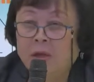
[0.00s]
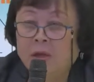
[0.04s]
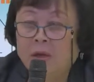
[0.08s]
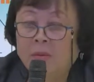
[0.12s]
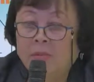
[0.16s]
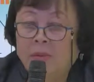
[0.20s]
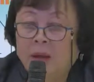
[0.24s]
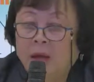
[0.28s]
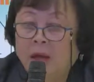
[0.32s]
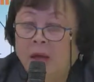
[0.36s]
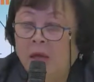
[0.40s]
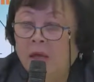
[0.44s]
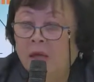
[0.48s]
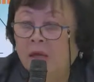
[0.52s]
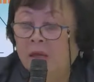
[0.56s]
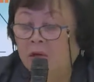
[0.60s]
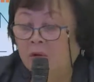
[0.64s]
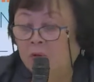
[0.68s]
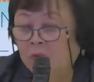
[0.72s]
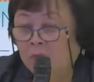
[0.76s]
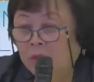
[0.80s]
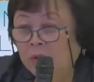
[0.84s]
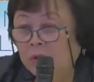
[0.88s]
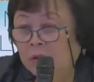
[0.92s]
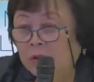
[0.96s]
by
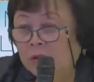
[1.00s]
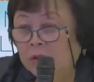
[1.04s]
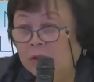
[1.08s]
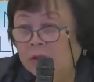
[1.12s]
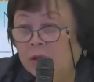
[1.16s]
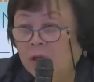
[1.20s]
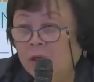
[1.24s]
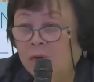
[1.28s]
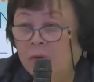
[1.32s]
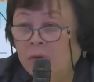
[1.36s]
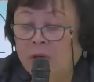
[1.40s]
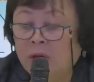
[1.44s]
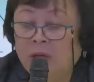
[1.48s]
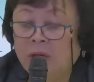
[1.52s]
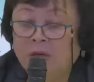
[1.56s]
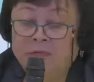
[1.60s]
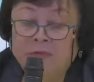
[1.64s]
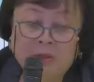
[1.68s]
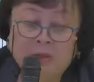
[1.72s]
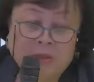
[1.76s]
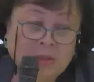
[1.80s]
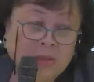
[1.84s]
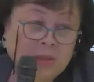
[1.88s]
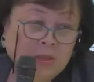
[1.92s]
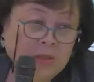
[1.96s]
Luis when he
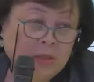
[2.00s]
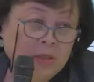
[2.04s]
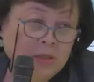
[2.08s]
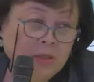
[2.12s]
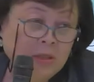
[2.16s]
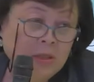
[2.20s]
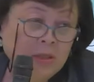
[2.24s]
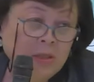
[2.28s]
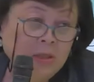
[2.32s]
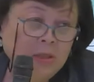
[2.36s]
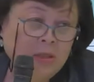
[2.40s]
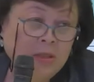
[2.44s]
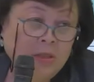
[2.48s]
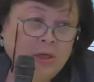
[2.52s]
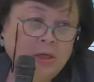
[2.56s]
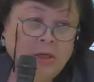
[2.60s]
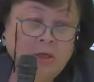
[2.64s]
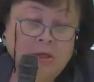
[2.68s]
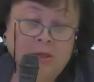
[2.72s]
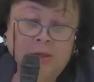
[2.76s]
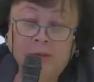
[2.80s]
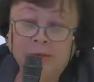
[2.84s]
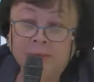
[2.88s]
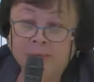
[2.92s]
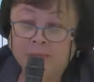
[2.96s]
visited
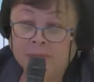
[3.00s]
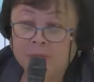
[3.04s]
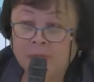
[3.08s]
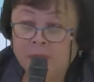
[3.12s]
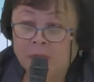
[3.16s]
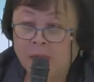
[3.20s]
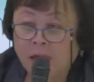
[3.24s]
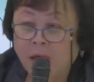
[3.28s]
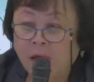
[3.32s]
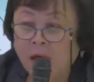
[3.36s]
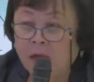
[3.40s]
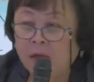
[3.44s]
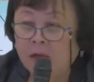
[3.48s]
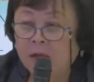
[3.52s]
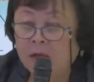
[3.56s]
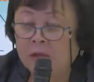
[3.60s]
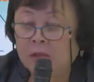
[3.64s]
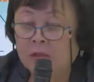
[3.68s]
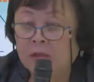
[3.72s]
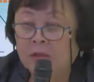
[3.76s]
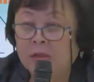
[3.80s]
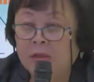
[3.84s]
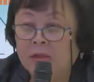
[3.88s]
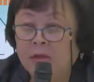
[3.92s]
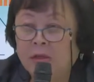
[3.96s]
the
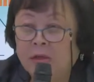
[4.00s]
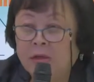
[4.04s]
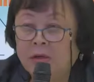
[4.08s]
island